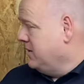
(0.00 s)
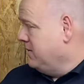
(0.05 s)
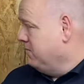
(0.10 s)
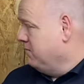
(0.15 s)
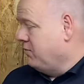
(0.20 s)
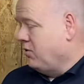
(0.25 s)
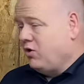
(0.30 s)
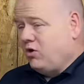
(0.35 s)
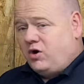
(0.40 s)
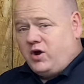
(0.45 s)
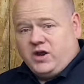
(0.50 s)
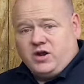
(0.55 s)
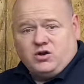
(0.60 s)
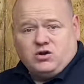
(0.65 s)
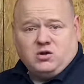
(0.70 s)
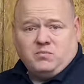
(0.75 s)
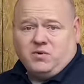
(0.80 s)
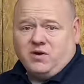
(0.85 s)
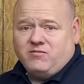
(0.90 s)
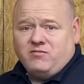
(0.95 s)
but it could
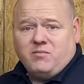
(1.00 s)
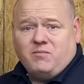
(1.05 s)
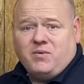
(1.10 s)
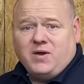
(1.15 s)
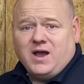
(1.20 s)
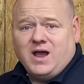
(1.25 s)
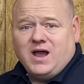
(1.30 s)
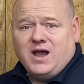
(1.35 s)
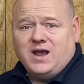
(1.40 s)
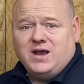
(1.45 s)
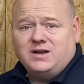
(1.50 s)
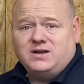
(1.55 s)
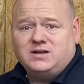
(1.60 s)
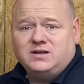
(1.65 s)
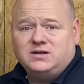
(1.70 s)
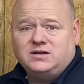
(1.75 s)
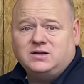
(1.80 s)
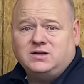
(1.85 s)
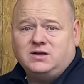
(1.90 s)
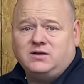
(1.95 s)
have been repaired
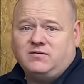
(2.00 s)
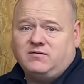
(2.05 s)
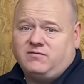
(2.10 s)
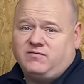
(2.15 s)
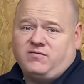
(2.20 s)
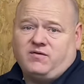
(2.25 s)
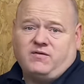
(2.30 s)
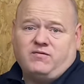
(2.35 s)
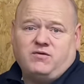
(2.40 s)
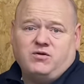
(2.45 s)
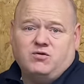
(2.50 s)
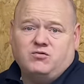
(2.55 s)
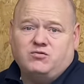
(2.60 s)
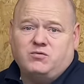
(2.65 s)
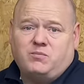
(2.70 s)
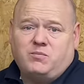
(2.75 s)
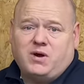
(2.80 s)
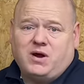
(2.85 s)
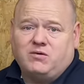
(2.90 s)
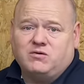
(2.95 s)
for a few hundred
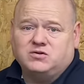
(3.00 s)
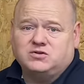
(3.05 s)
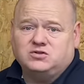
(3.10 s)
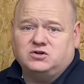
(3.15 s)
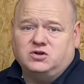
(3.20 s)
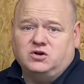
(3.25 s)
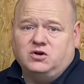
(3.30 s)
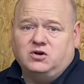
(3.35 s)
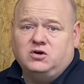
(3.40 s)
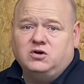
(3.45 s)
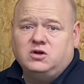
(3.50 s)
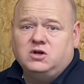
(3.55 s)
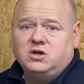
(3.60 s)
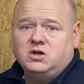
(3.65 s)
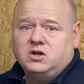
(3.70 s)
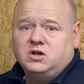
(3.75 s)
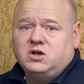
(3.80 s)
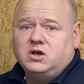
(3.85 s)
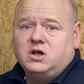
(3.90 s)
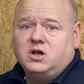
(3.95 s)
pounds or
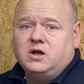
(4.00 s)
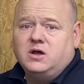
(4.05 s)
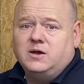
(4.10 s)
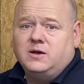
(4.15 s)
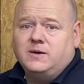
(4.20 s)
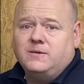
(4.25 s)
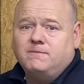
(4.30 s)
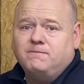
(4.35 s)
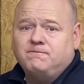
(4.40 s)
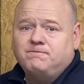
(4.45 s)
so.